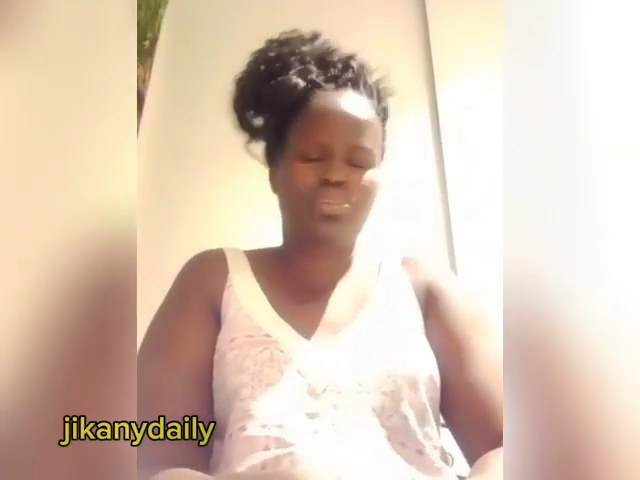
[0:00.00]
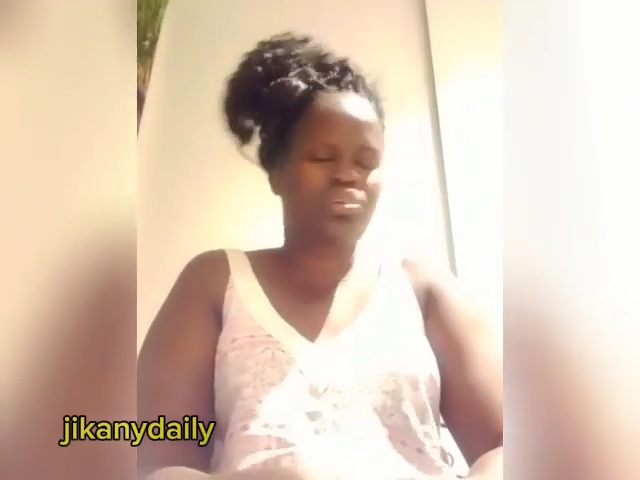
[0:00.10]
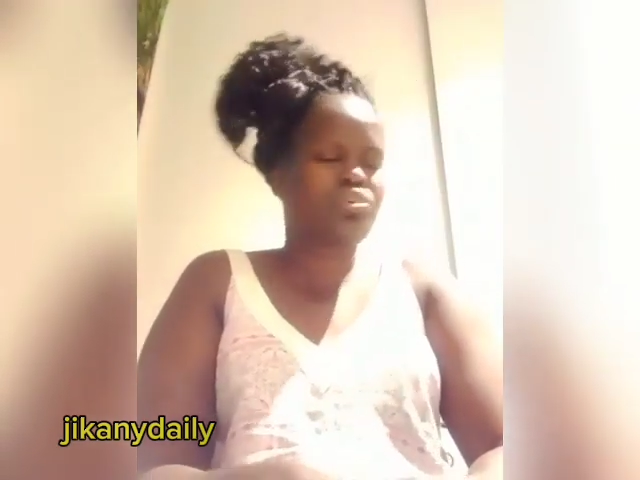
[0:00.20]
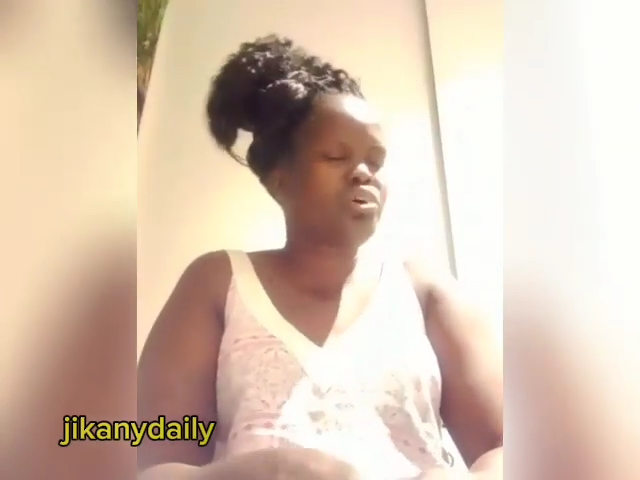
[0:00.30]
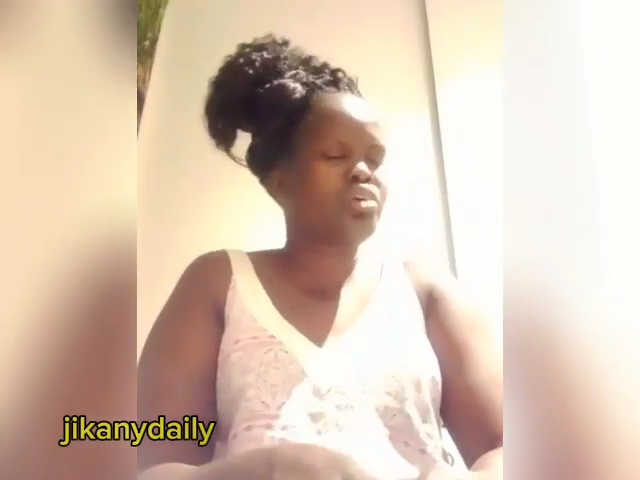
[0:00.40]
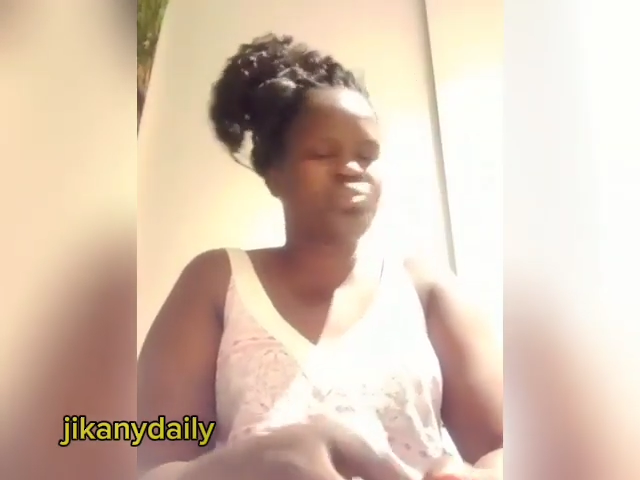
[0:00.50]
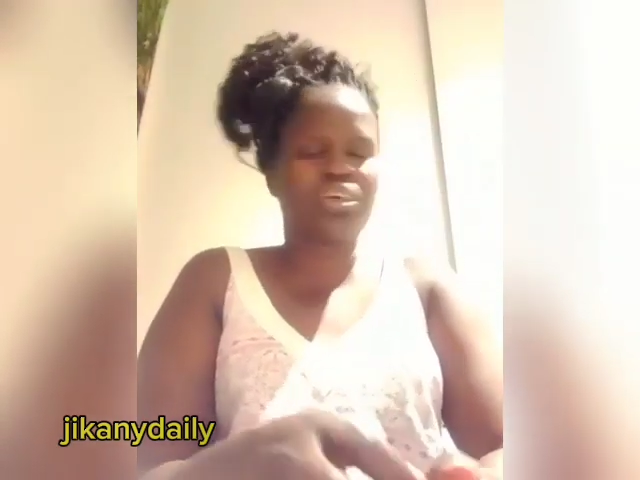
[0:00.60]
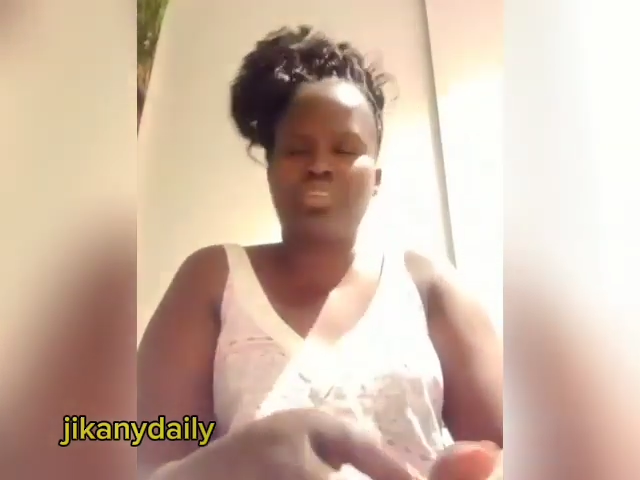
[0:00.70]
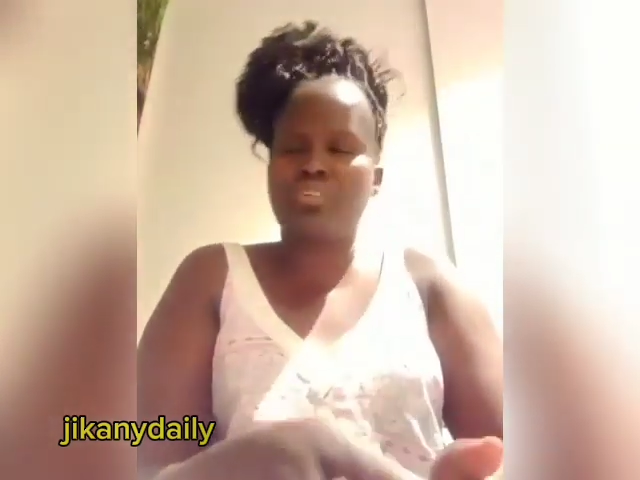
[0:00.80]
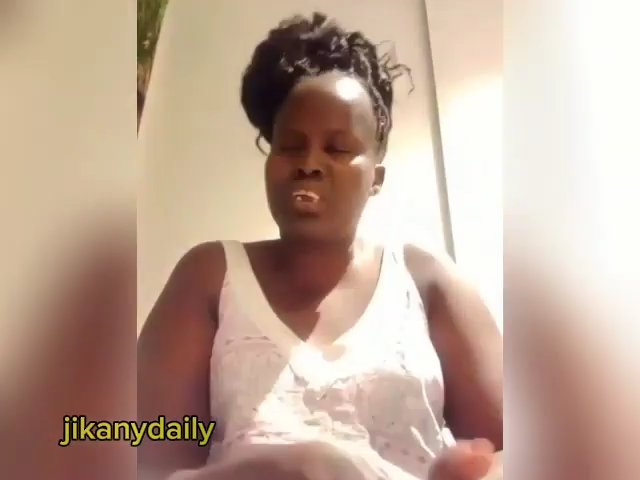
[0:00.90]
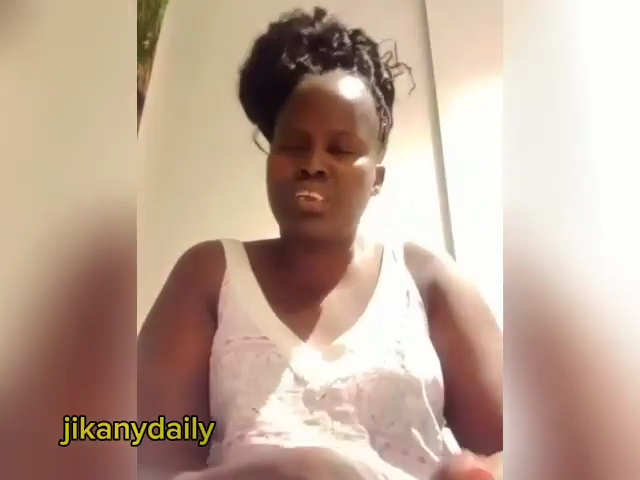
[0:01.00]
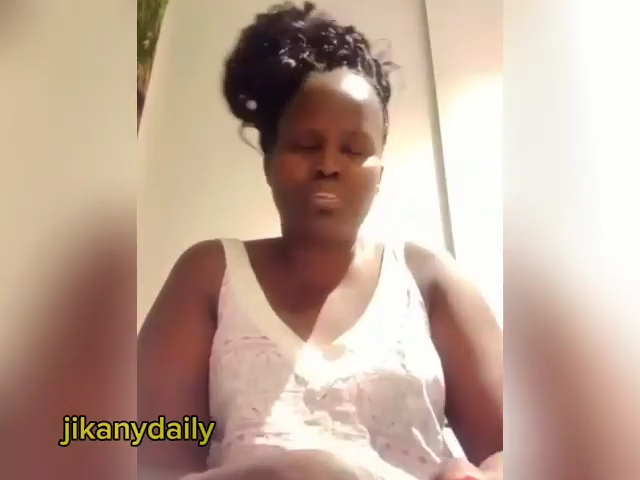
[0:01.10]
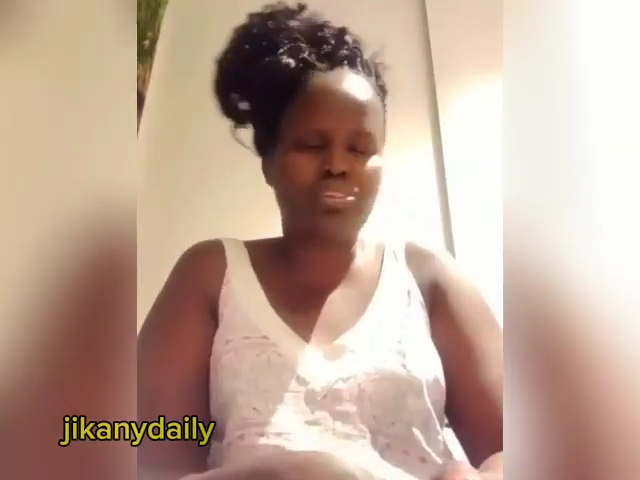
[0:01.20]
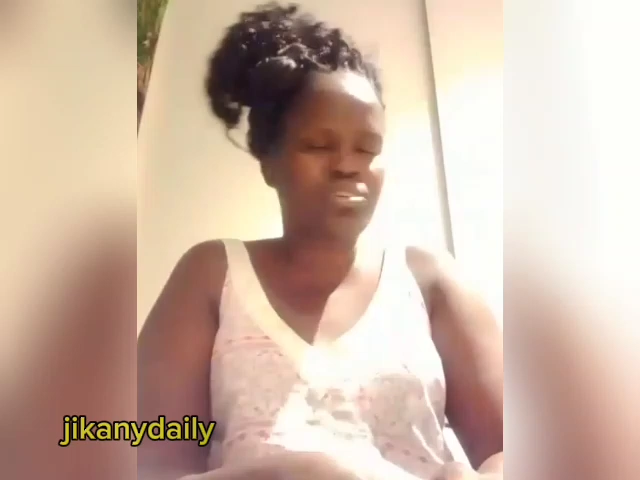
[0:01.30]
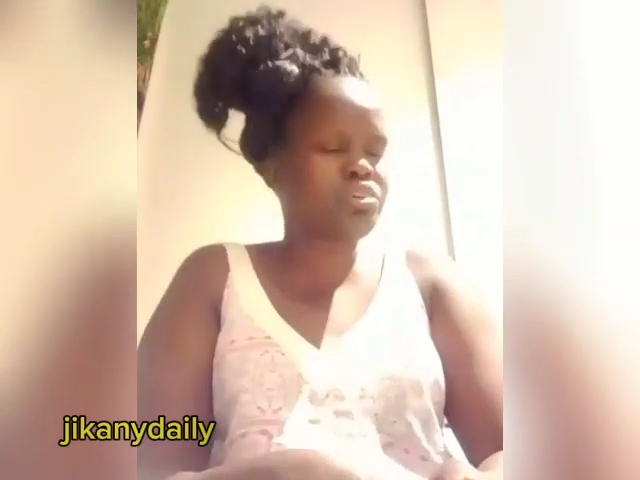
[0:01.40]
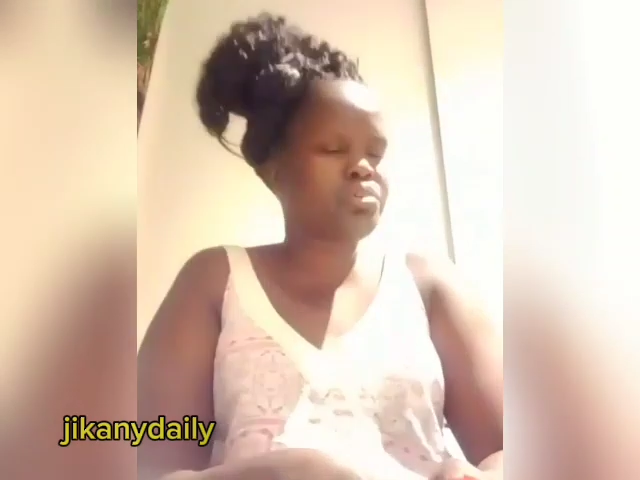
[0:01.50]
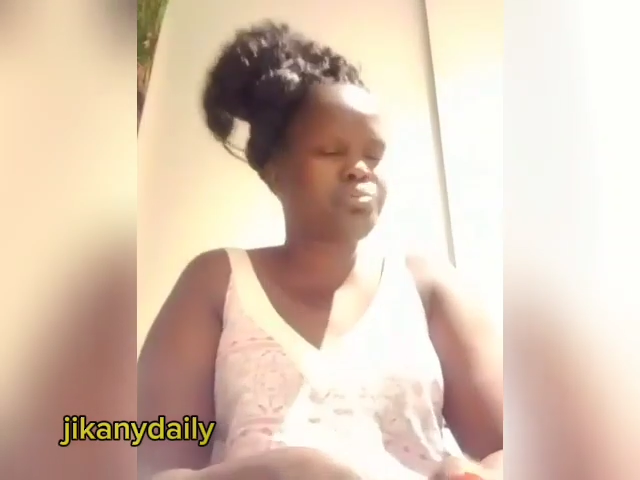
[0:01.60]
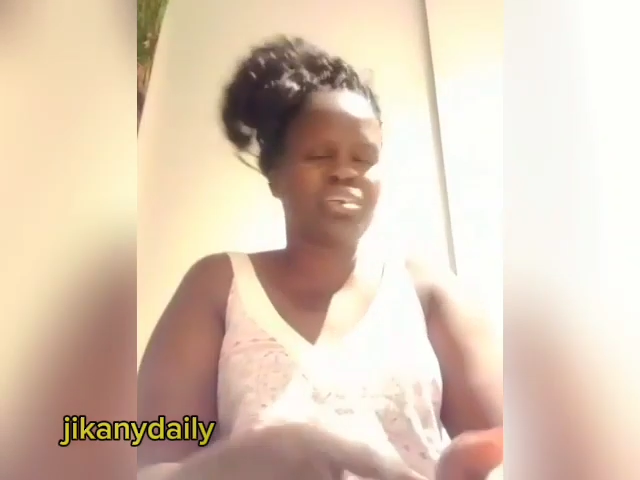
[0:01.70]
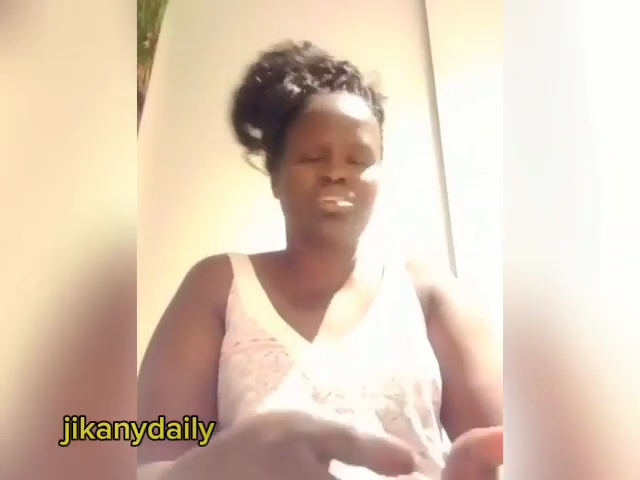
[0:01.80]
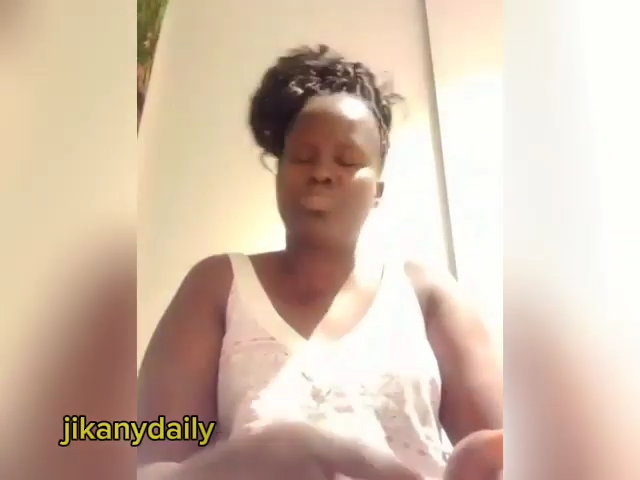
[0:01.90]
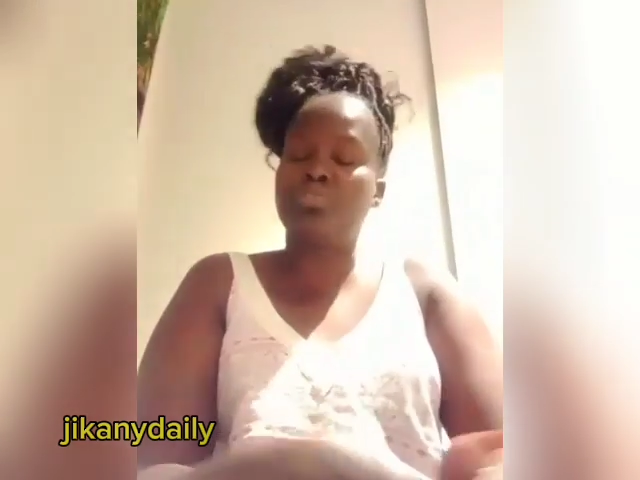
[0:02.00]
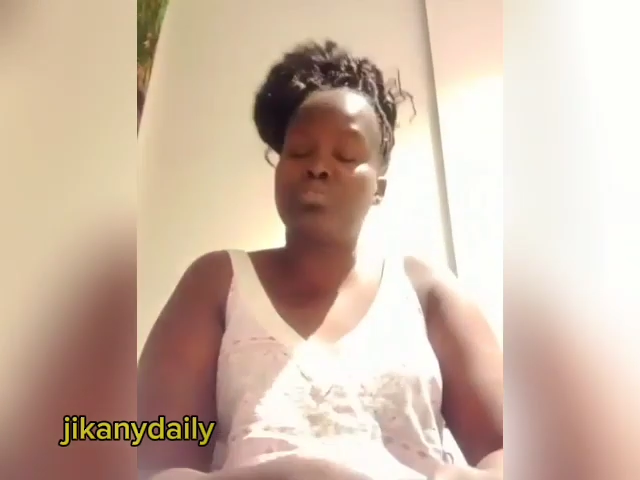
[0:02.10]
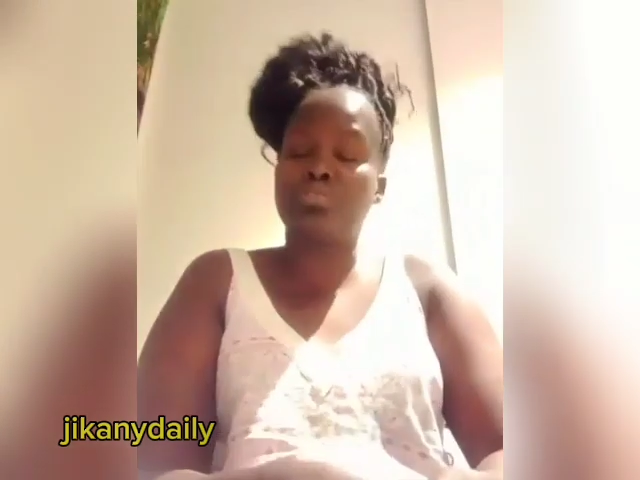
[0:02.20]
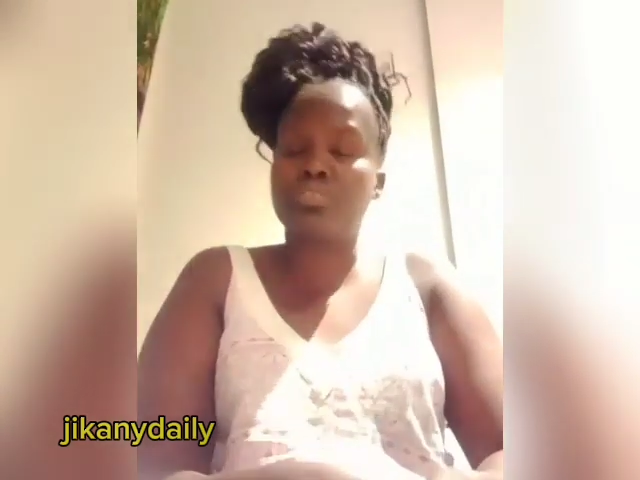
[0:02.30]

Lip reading: Don't call me at 3. Don't call me at 2.